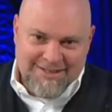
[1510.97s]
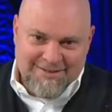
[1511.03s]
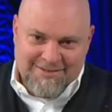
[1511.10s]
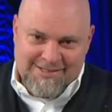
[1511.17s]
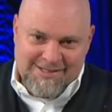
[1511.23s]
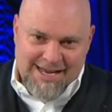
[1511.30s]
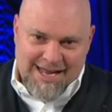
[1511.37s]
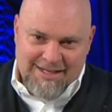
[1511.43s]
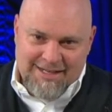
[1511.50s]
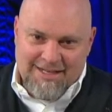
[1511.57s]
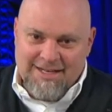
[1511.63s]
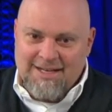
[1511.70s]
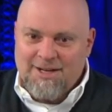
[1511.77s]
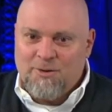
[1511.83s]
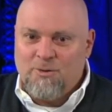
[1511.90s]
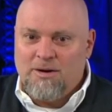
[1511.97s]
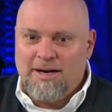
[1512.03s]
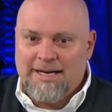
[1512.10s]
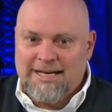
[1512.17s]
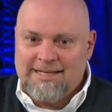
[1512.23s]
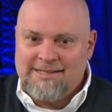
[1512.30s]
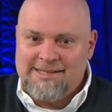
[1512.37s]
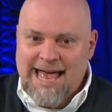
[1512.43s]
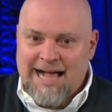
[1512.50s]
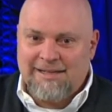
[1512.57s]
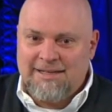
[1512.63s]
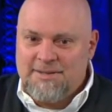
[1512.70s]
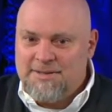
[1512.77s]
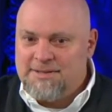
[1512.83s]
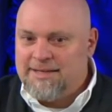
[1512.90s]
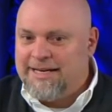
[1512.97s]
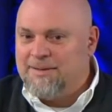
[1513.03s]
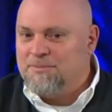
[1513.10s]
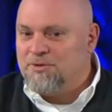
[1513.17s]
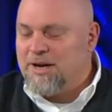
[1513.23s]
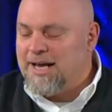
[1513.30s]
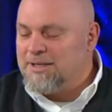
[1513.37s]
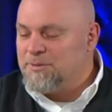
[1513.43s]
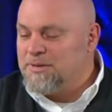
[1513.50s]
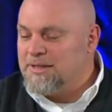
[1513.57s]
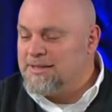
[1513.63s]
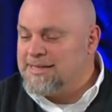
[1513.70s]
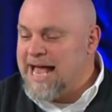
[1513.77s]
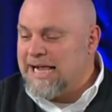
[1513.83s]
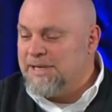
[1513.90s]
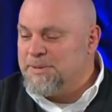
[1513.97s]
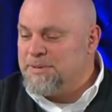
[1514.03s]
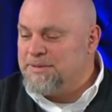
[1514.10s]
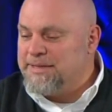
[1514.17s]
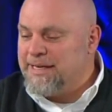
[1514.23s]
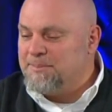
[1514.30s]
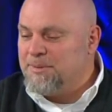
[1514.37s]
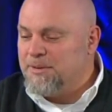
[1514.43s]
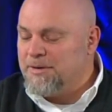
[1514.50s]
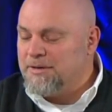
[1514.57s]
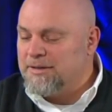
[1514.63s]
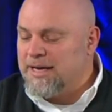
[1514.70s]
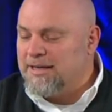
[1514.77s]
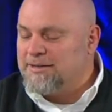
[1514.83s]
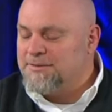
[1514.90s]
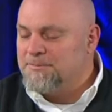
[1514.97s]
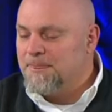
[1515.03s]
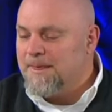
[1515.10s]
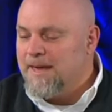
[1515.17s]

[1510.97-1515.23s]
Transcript: there's Sally wearing exactly the same dress with exactly the same polka dots.